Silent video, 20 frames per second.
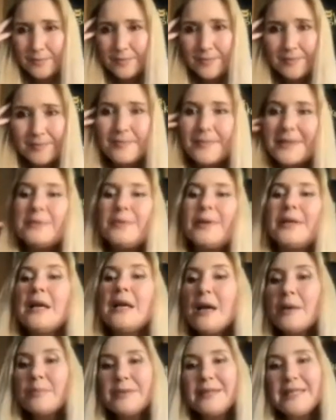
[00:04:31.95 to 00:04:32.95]
By the way,
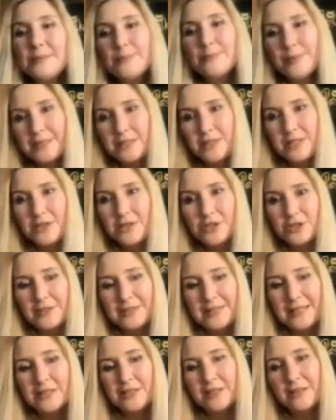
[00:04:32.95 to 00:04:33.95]
please pay
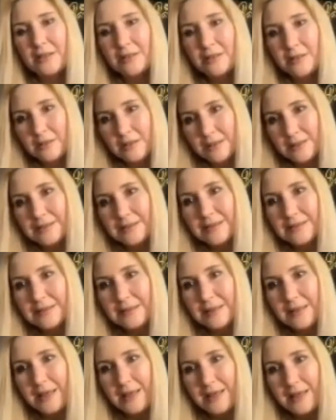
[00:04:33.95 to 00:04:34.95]
attention that in
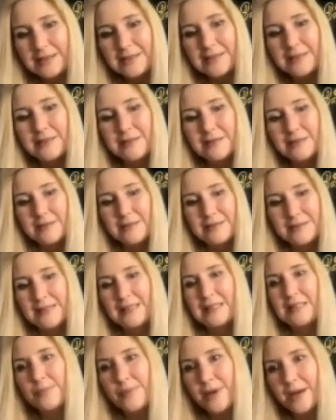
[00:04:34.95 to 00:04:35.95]
this case,
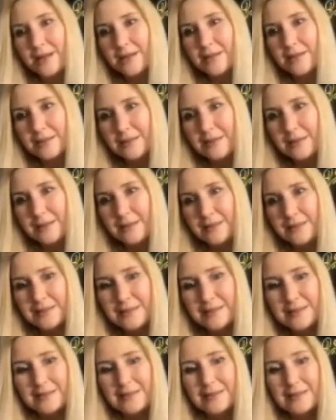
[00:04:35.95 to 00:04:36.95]
6 mile
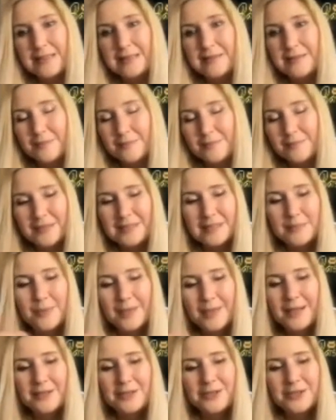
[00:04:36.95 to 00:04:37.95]
is
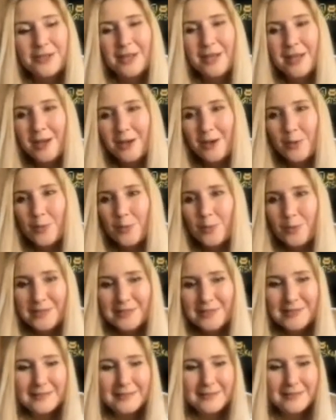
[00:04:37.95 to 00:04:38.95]
spelled
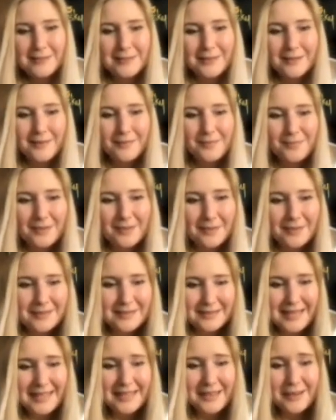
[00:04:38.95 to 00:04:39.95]
with
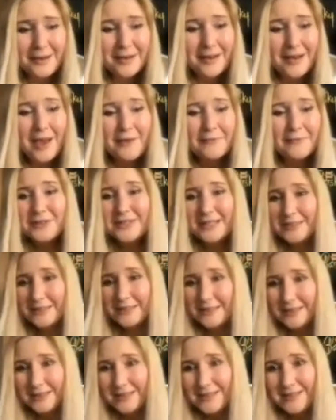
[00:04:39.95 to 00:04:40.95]
like
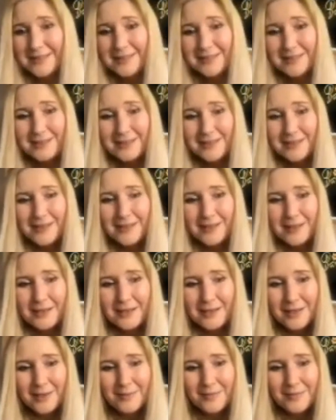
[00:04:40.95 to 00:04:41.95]
hyphenatedly, yes?
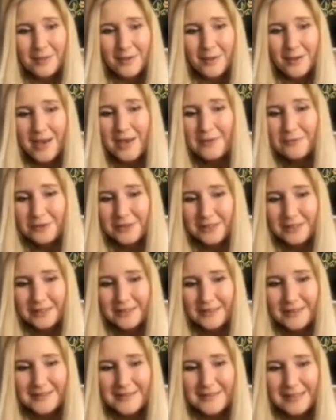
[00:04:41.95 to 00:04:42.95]
No,
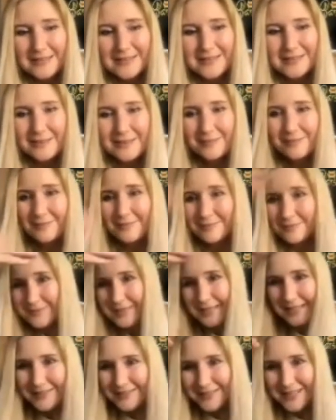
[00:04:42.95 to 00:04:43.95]
hyphenatedly, 6,
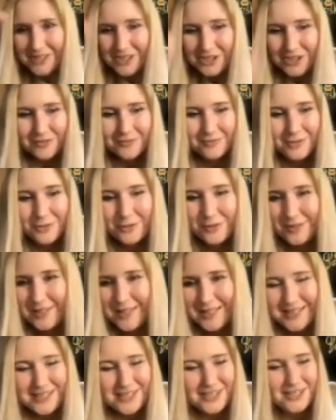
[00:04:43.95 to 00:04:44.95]
like dash, short
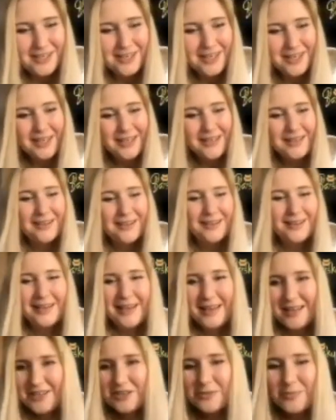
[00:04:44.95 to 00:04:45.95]
dash,
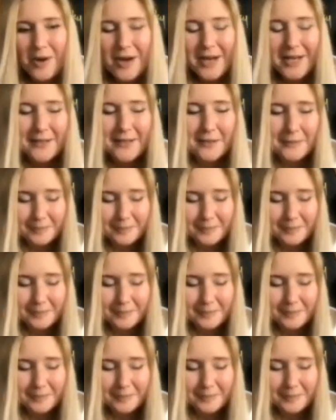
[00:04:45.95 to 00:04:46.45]
and mile.